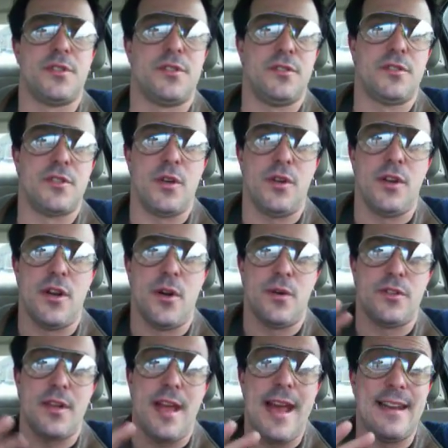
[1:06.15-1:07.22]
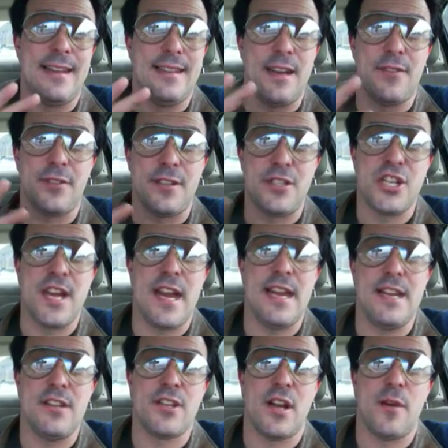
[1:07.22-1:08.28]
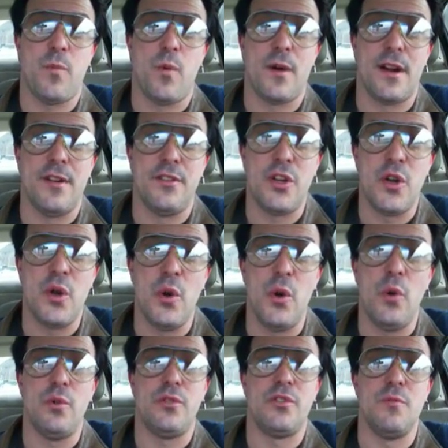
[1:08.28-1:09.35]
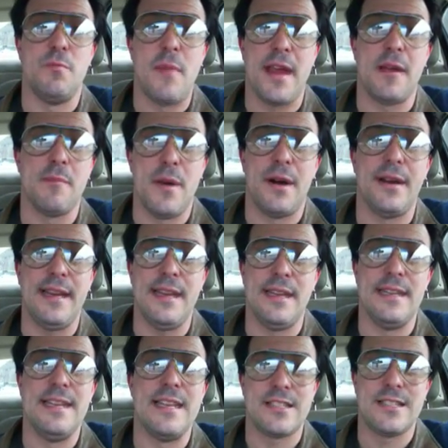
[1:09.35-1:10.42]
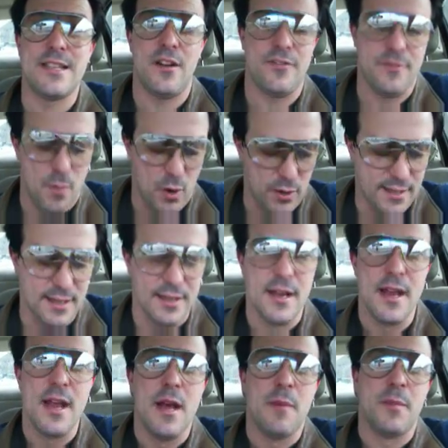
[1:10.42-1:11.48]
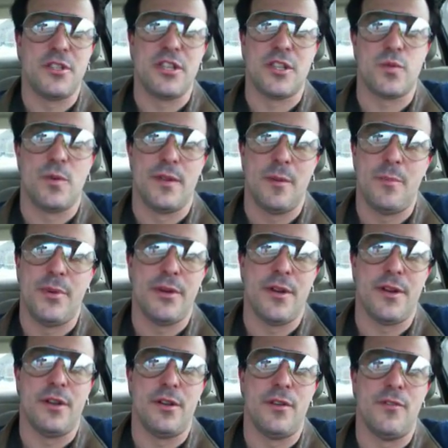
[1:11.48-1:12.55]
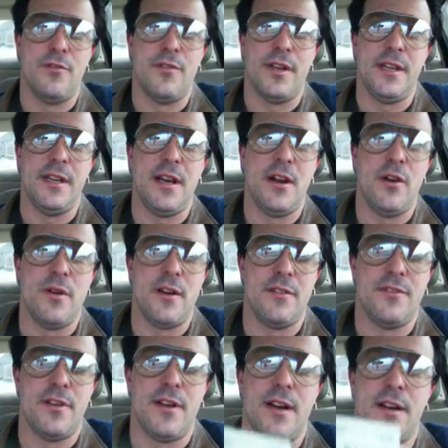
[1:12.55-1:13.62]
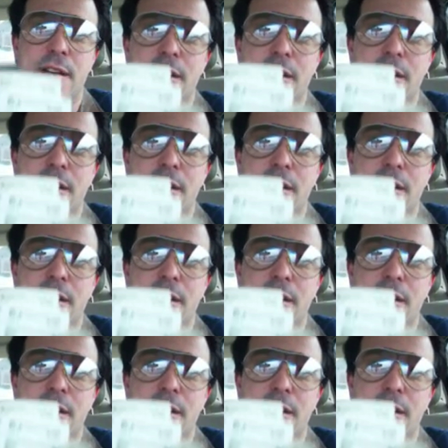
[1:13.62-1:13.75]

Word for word: So, you know, had to definitely change up what I do to make money in this tough market, but just wanted to put on a little video of